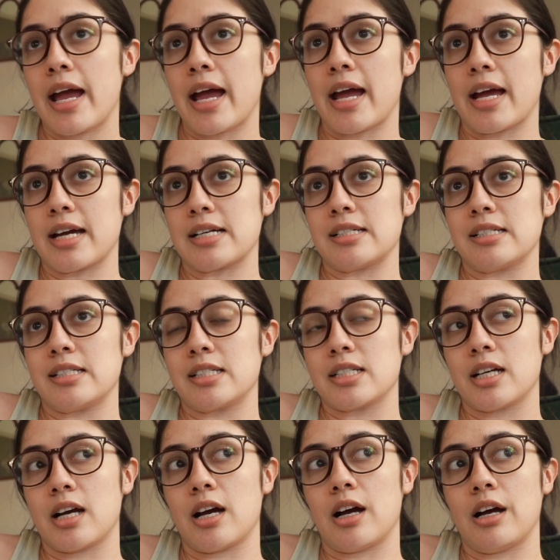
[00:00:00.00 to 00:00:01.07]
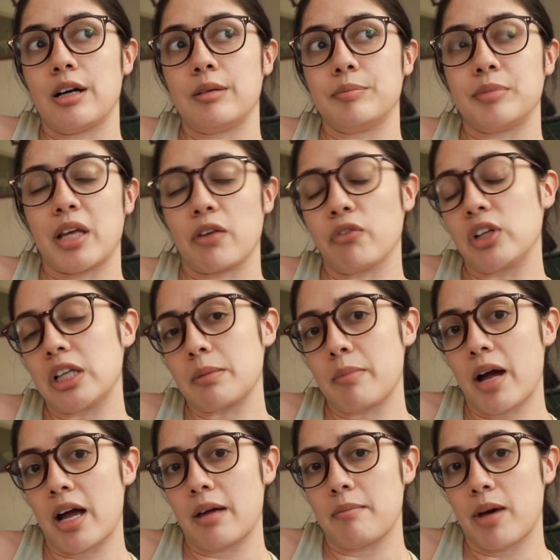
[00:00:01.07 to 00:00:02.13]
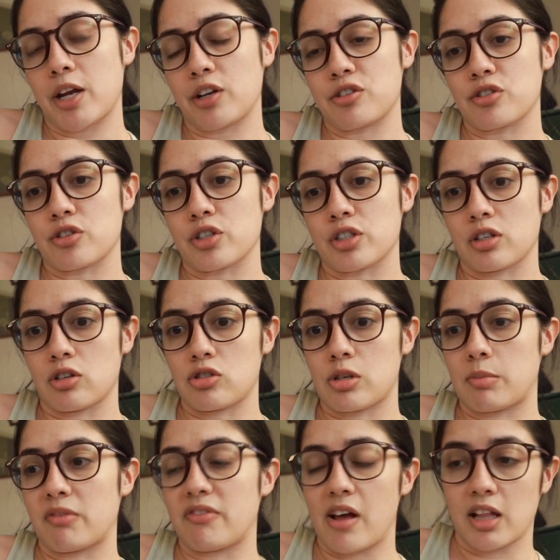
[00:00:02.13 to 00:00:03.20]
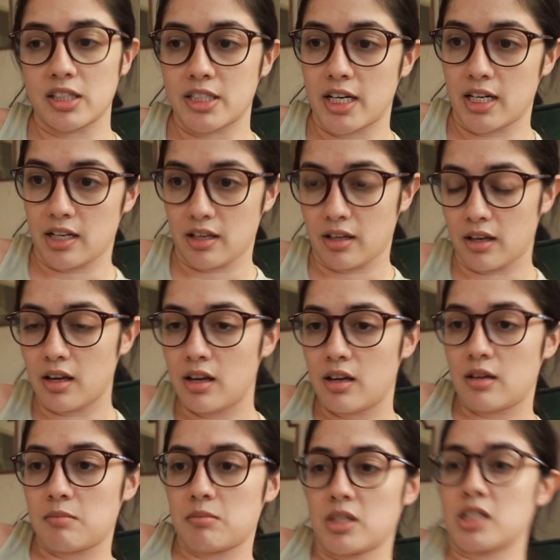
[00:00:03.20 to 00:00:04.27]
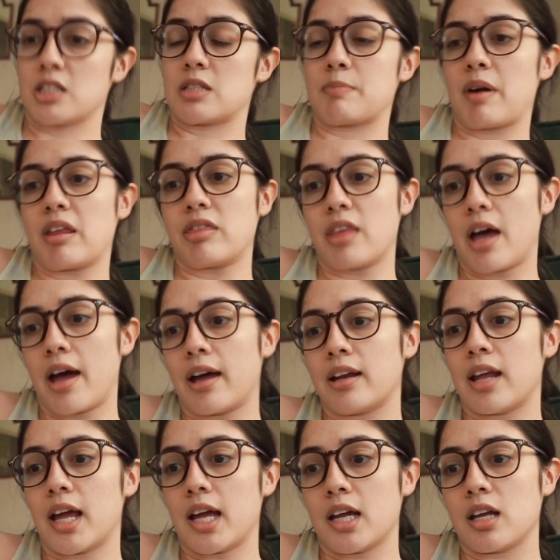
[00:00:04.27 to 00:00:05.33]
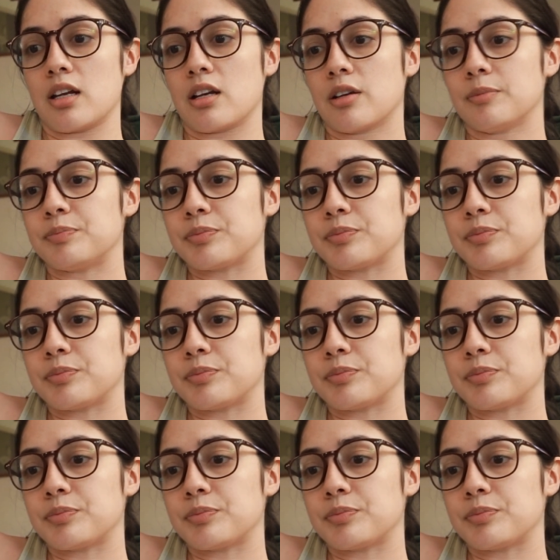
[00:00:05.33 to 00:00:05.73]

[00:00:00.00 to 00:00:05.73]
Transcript: And thankfully my manager does a good job of validating me despite that and